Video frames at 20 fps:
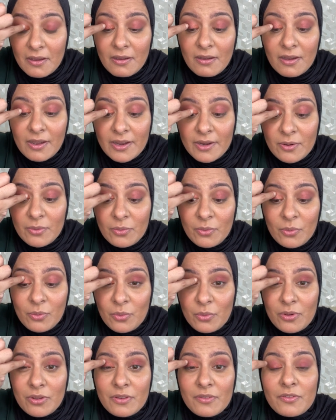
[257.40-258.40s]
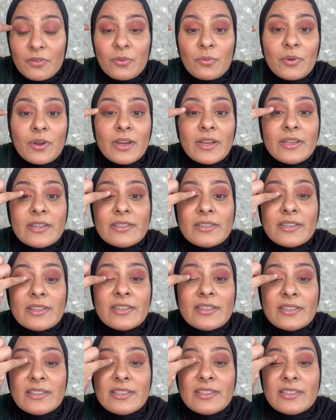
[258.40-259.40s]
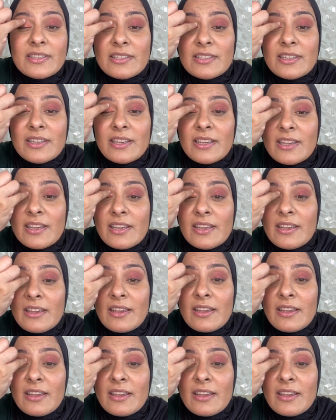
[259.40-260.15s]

I don't know if you guys can see,